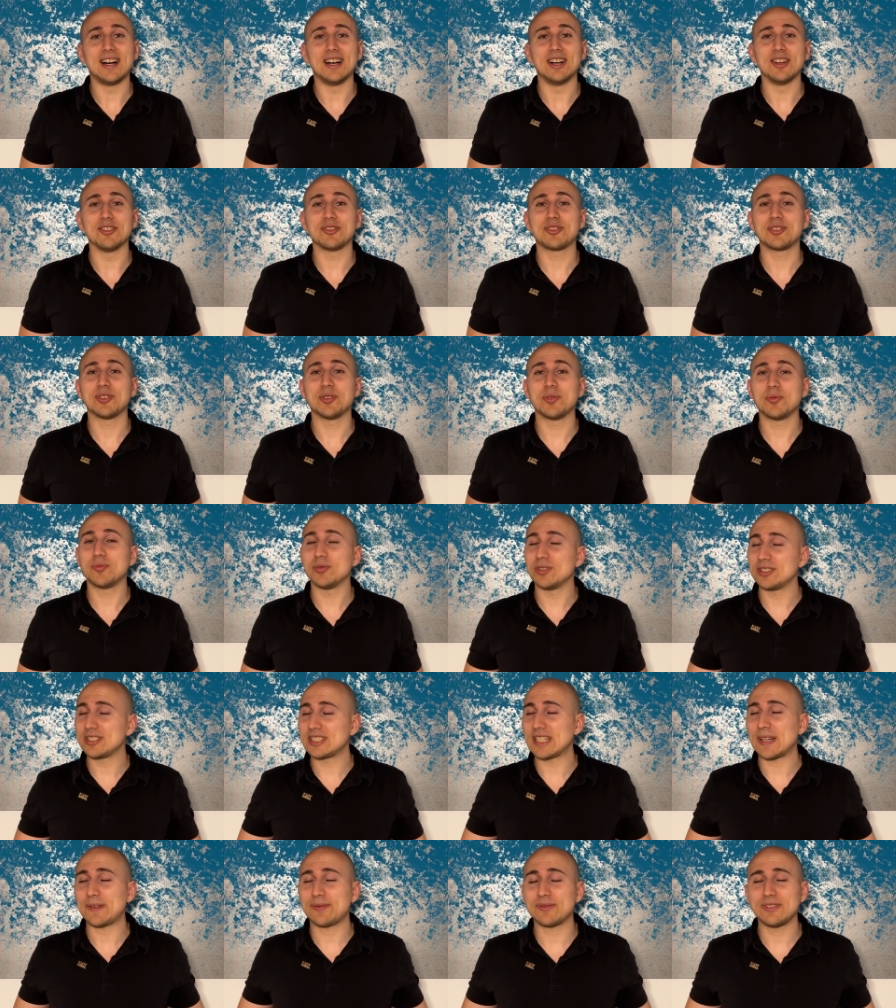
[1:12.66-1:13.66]
So we're
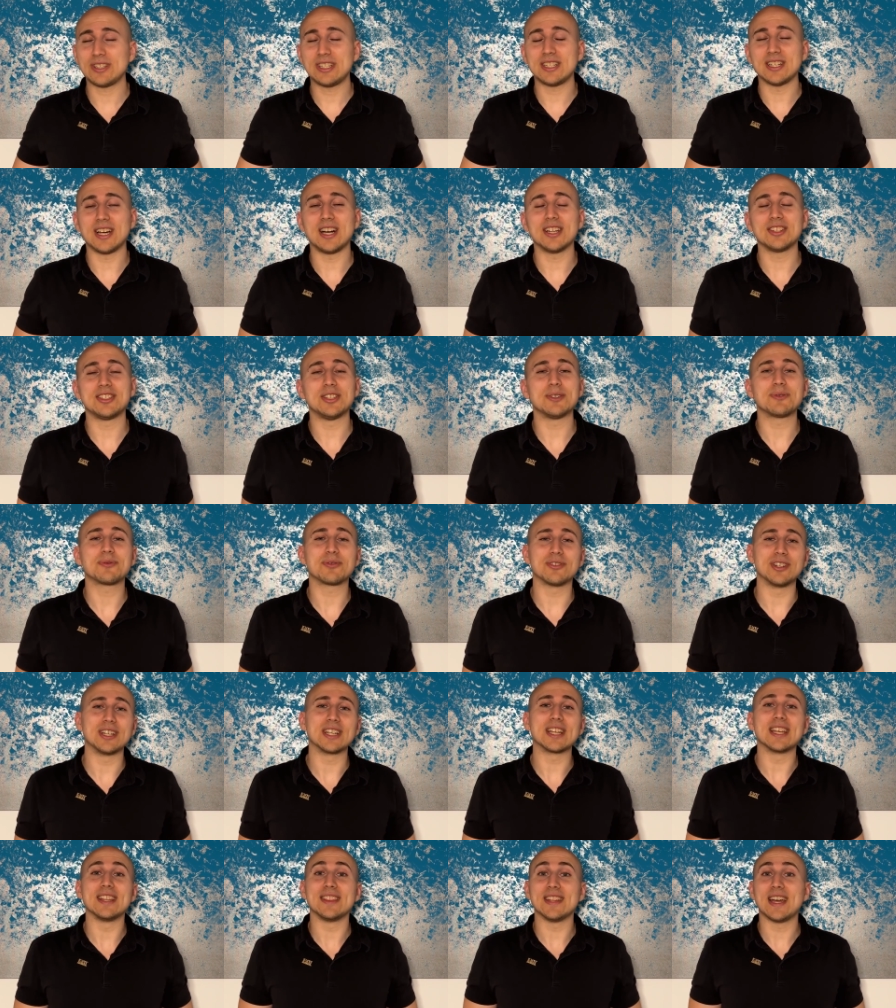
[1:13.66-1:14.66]
definitely not
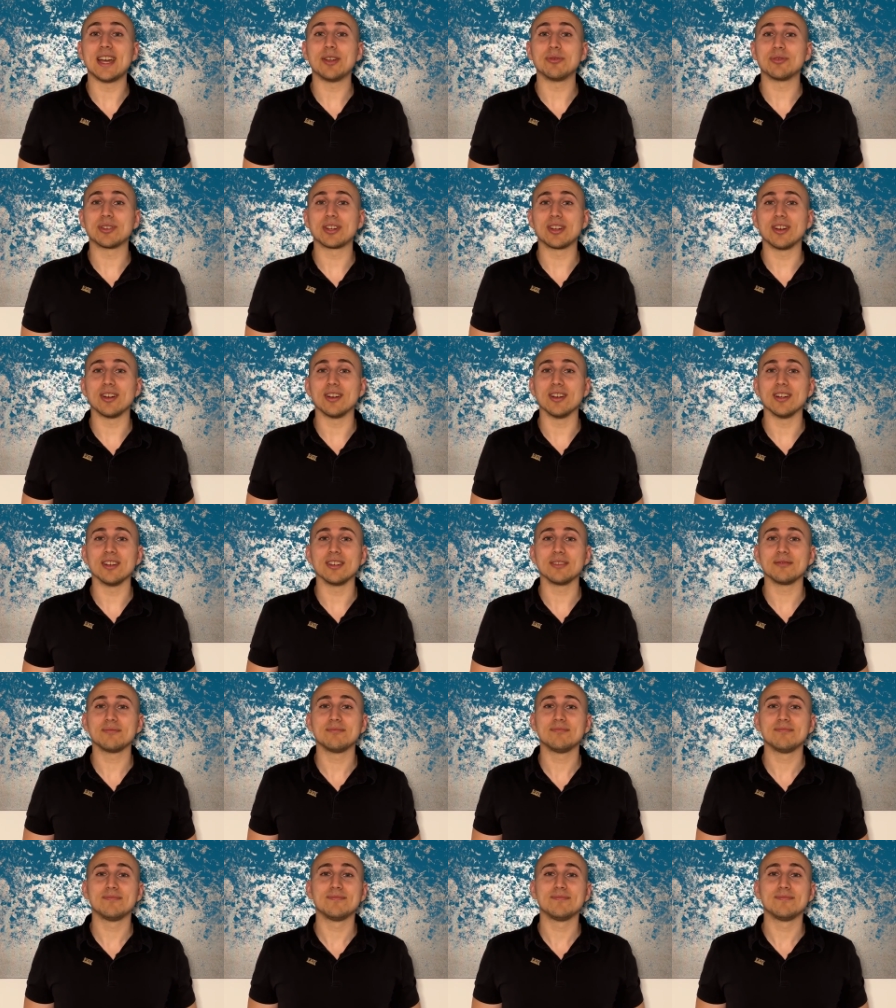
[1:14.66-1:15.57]
differing in that regard.